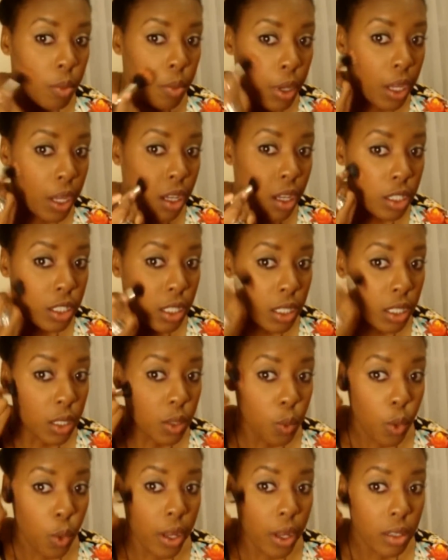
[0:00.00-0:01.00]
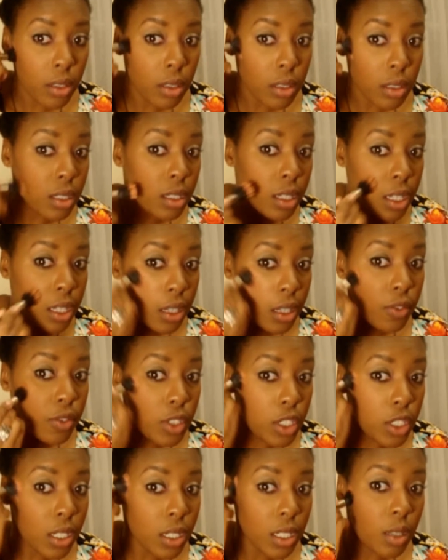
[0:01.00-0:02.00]
but I just want to
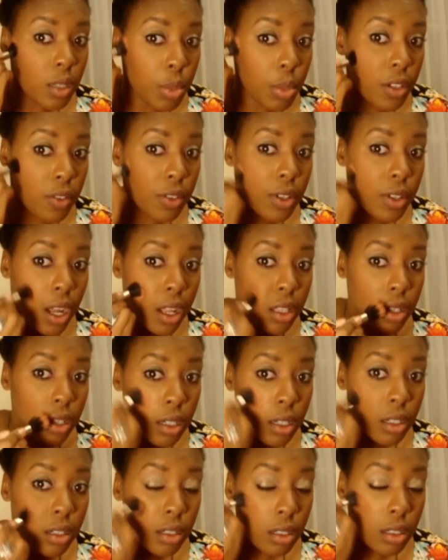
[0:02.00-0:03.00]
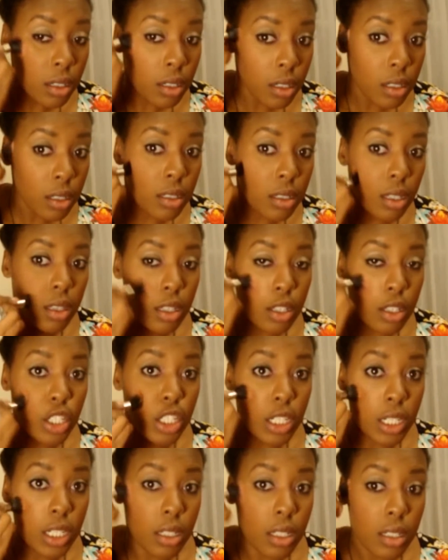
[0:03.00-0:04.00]
give just a bit of color to the
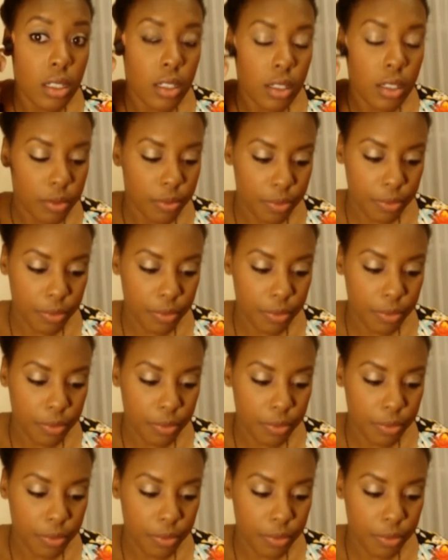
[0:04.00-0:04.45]
cheeks.